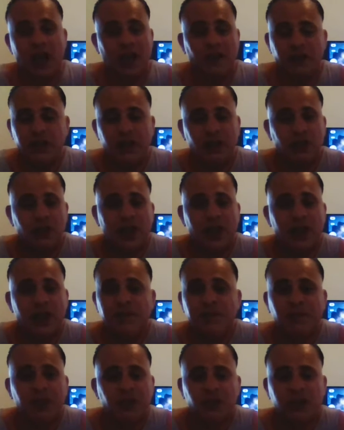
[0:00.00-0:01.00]
I think Jack,
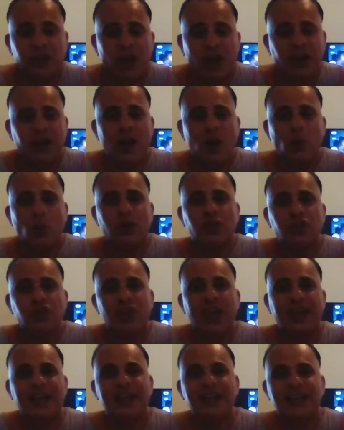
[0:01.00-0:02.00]
see, I don't want
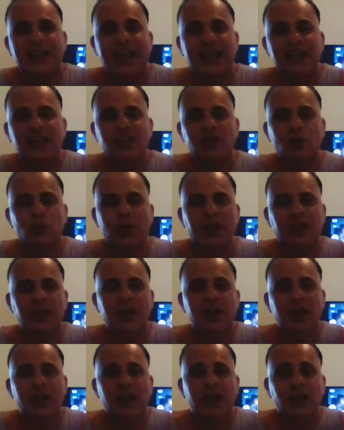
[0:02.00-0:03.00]
Jack and Dani to win
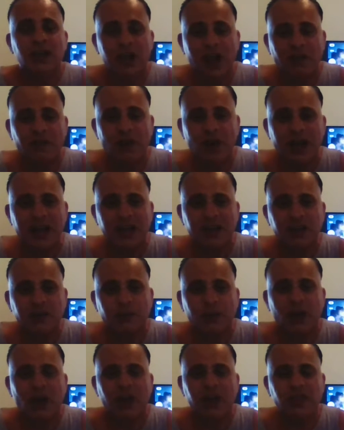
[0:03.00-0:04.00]
Love Island,
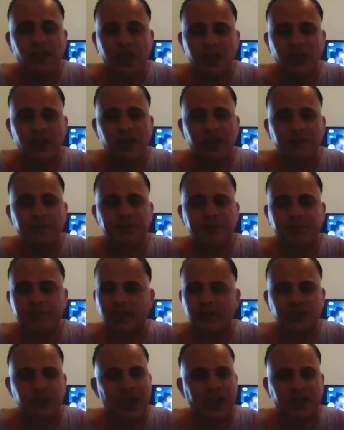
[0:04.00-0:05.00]
but I think that
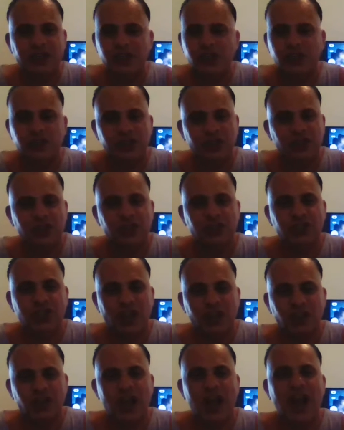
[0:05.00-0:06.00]
Jack is just
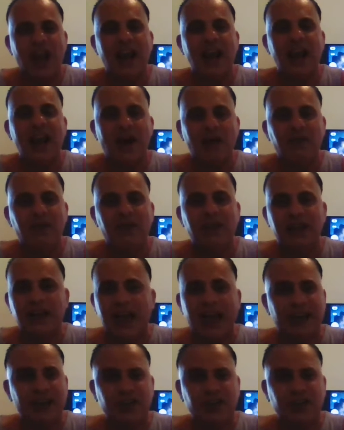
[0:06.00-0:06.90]
such a lovely lad.